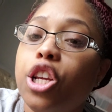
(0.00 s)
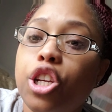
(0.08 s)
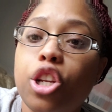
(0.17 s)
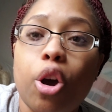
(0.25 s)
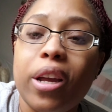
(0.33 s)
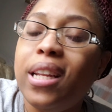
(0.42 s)

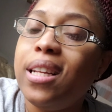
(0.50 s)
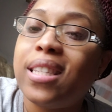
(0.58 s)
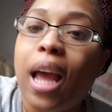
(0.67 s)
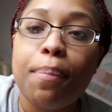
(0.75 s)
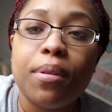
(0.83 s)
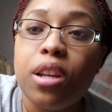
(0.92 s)
any
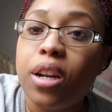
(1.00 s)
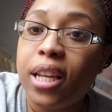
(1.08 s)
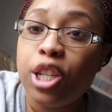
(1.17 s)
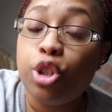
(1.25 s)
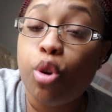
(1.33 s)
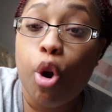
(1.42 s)
type of little
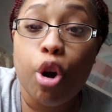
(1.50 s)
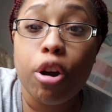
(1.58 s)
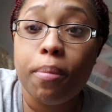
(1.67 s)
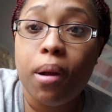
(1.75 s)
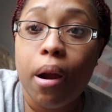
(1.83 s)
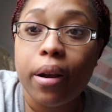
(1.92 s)
indoor
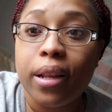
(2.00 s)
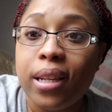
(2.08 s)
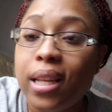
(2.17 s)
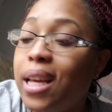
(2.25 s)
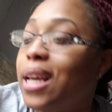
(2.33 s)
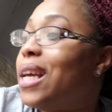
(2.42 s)
herb garden.